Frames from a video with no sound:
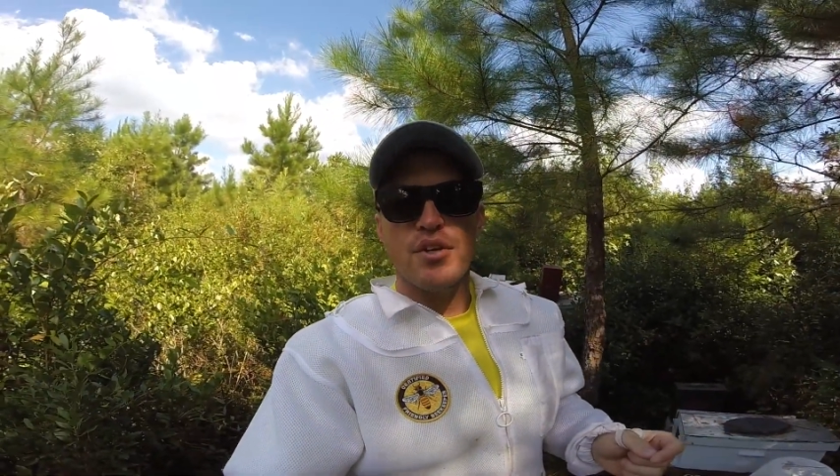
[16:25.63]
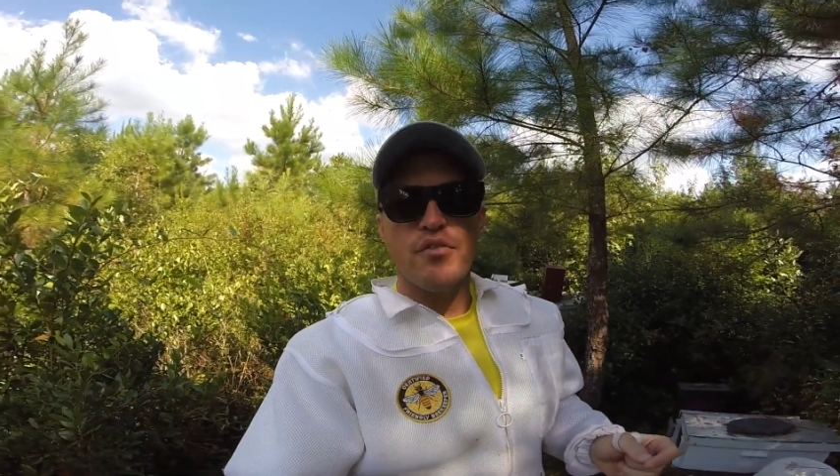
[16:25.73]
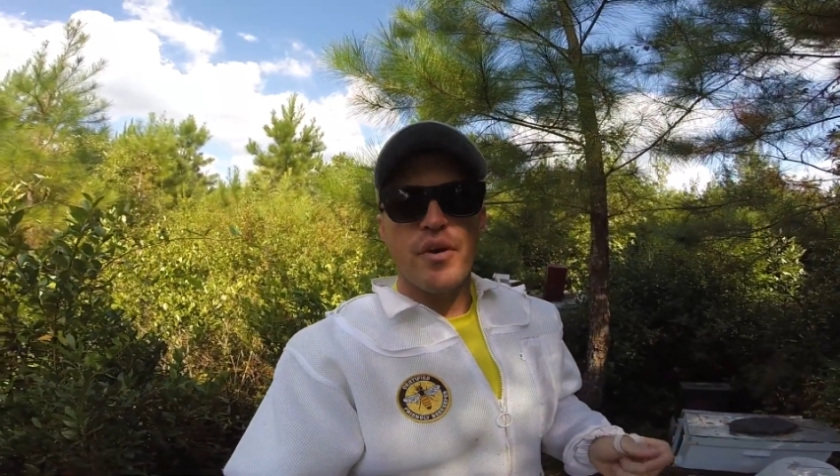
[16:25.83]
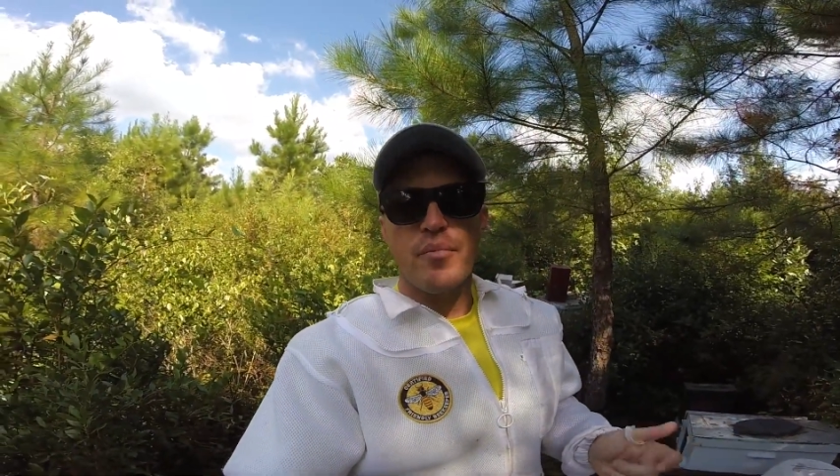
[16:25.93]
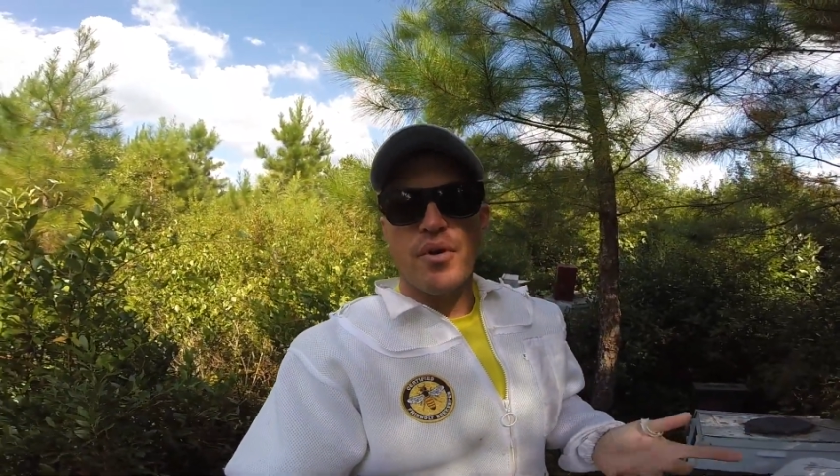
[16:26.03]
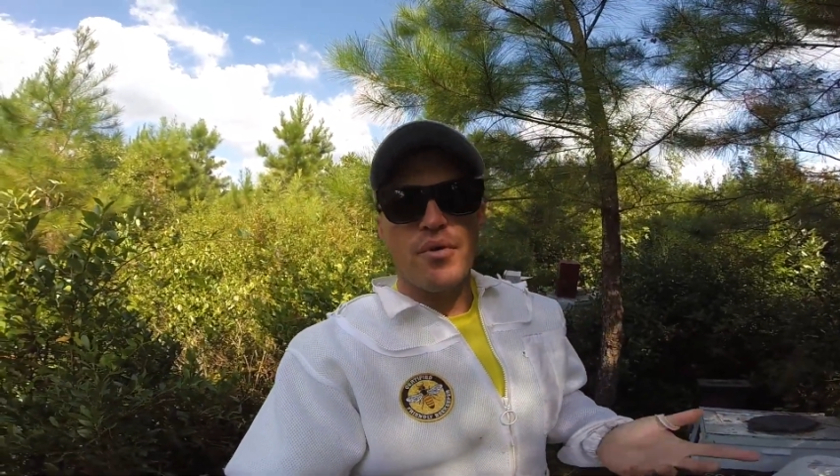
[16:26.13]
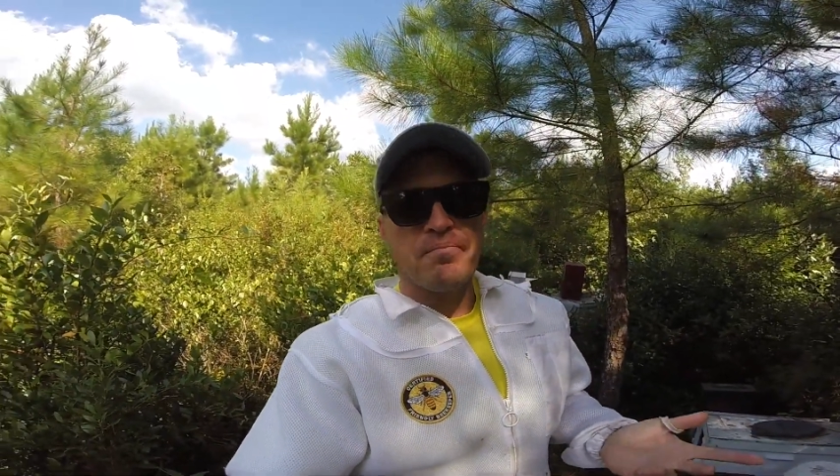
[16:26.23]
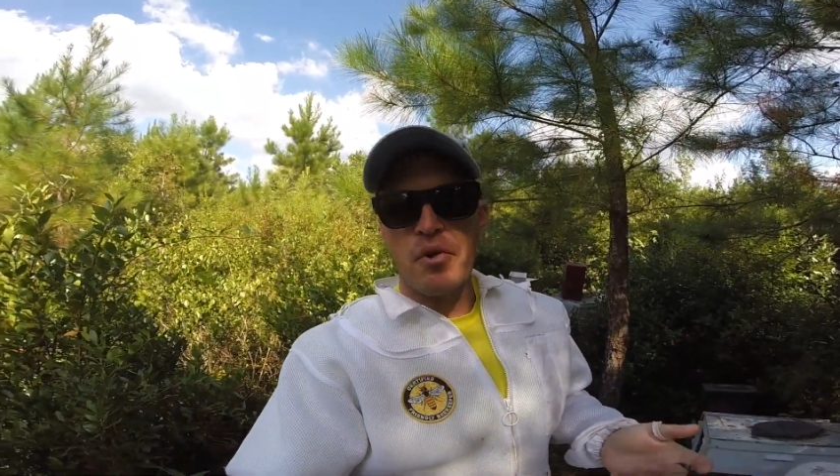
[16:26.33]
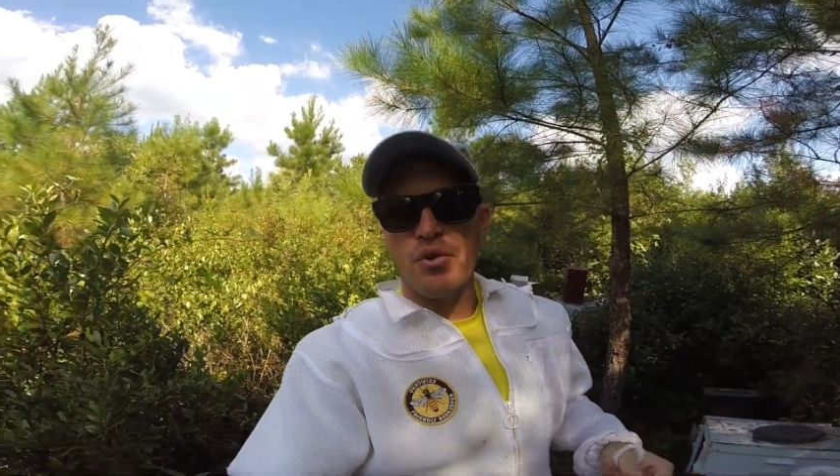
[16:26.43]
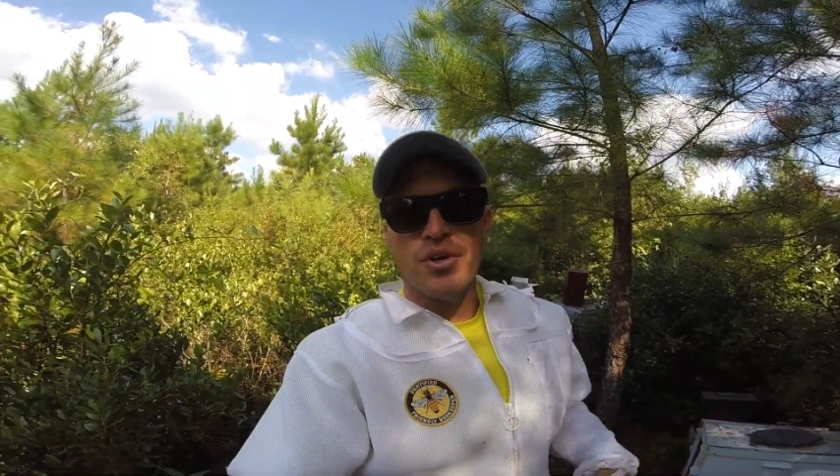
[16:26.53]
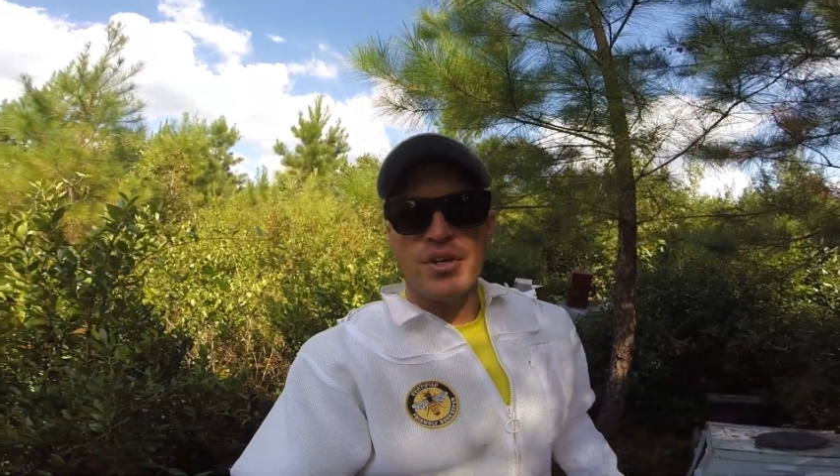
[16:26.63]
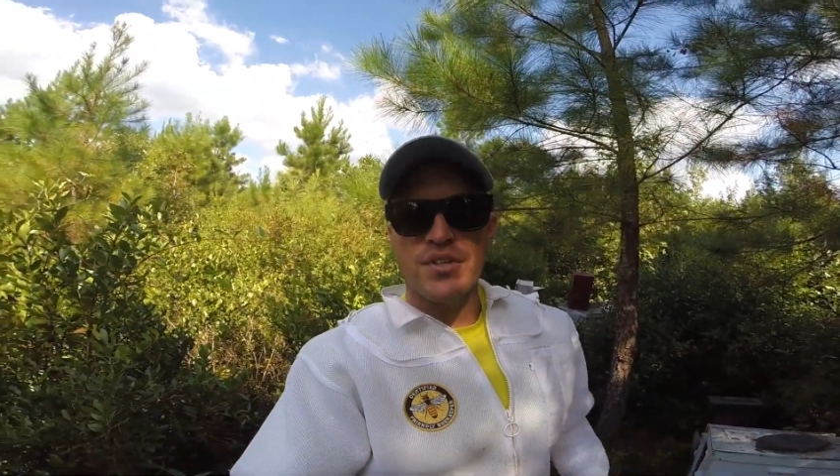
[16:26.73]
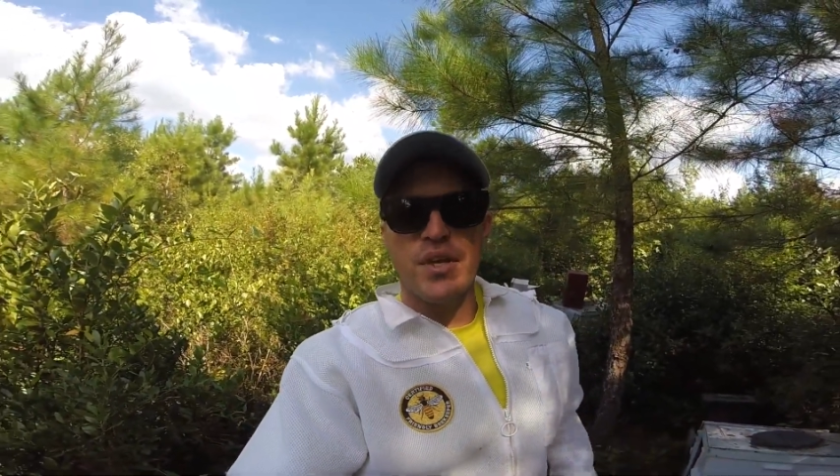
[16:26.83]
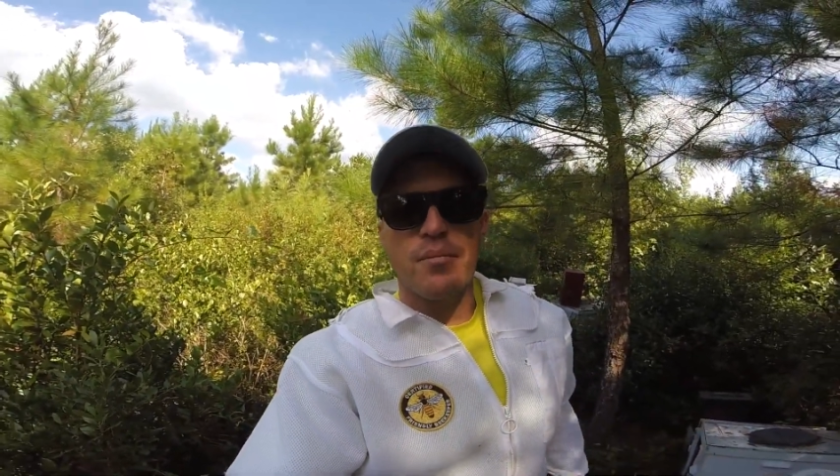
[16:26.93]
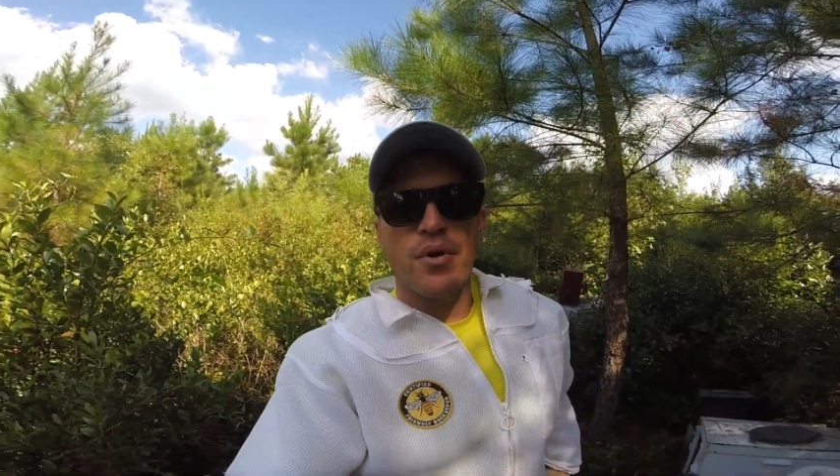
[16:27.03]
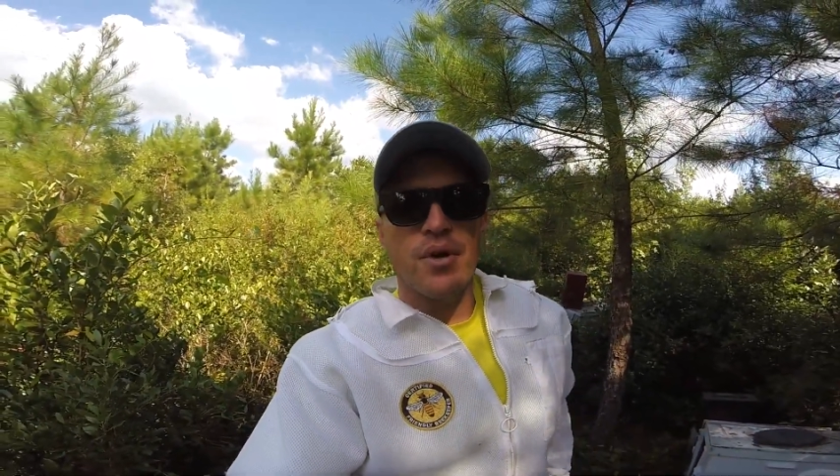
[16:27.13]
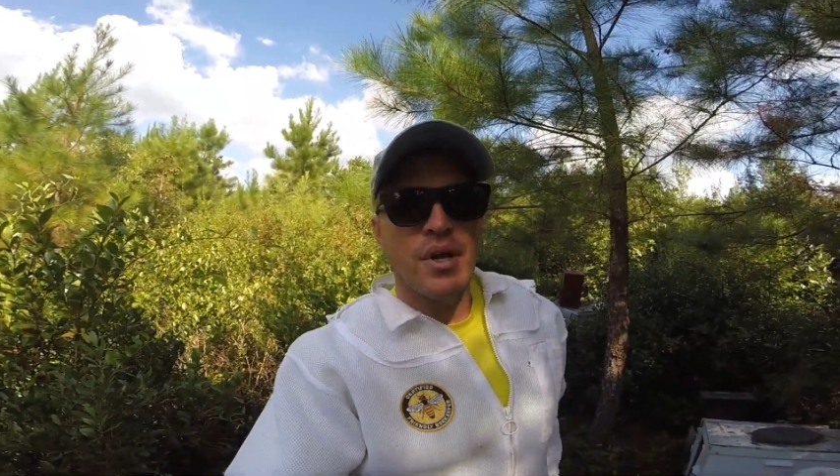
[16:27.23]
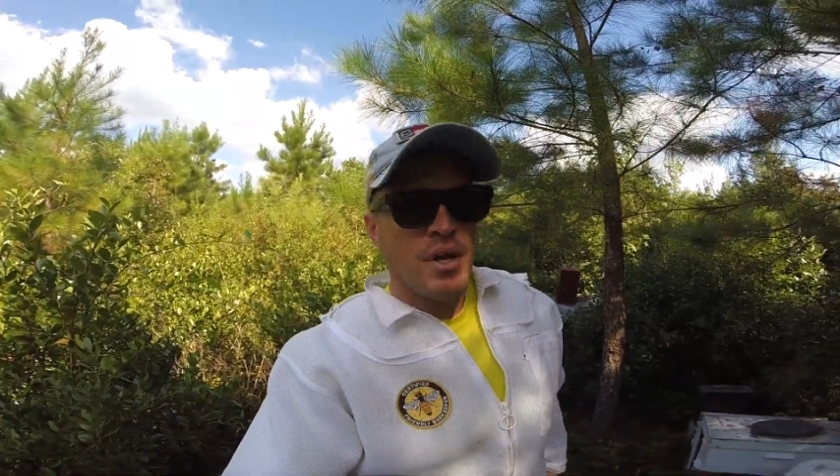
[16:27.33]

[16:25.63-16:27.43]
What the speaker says: November, early December.